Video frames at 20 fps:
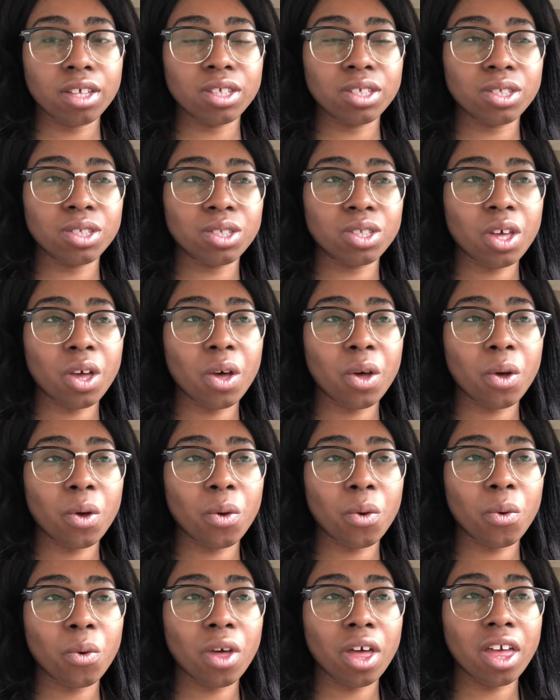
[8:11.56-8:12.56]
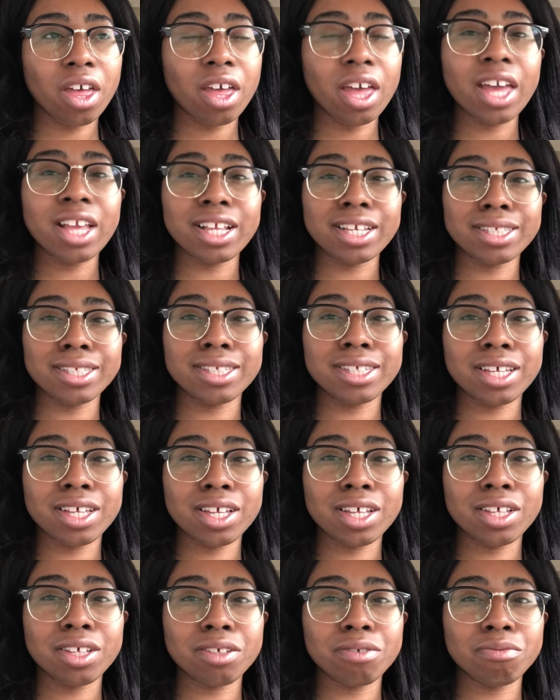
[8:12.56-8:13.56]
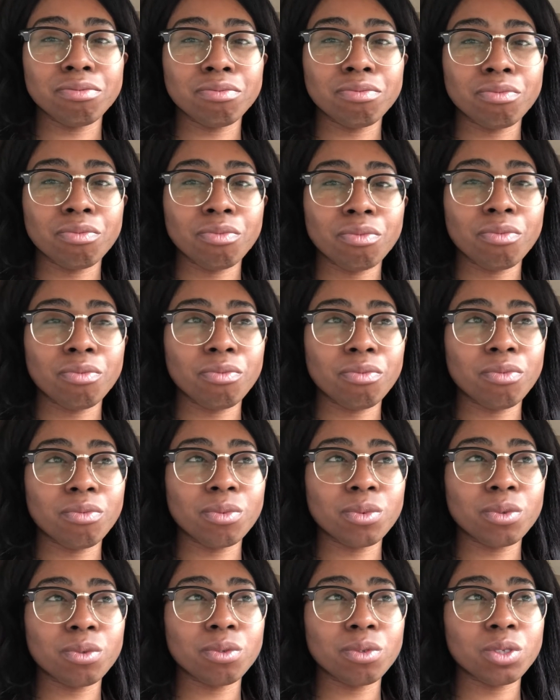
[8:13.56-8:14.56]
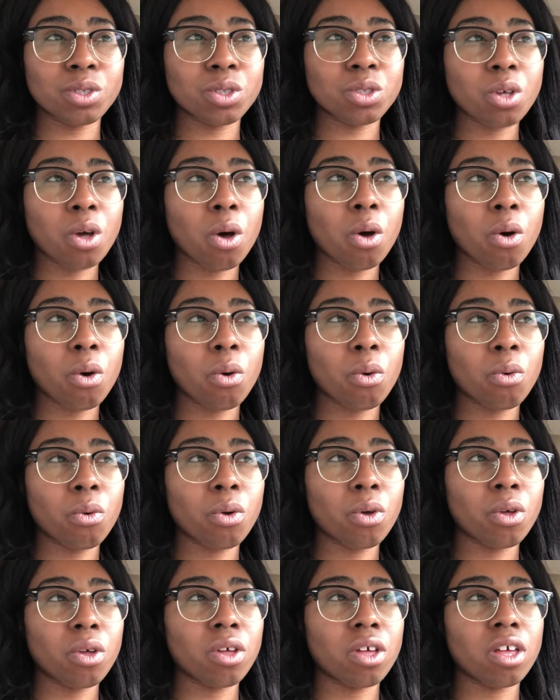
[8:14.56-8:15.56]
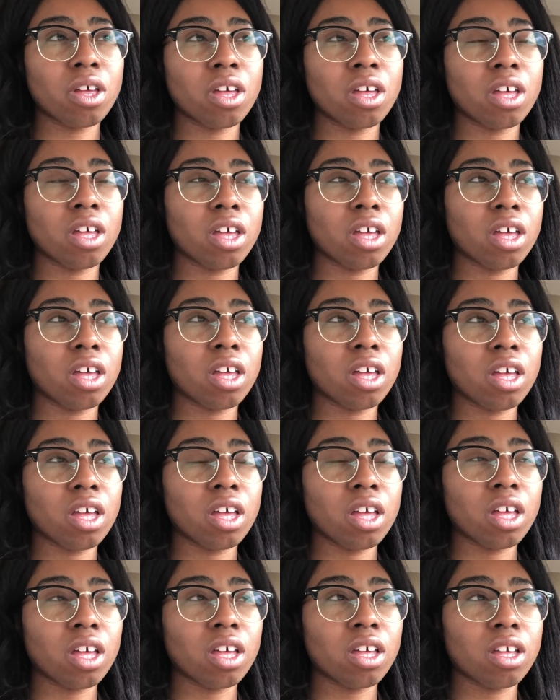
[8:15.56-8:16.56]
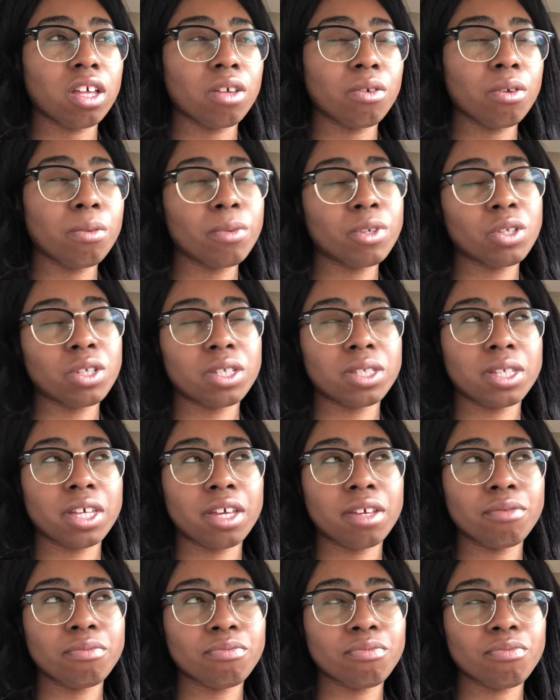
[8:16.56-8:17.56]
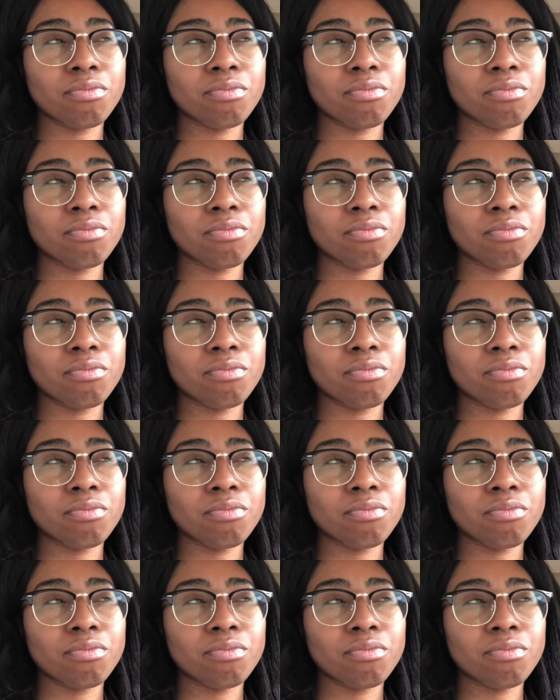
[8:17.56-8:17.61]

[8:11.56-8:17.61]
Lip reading: So, and I still, so, what am I trying to say?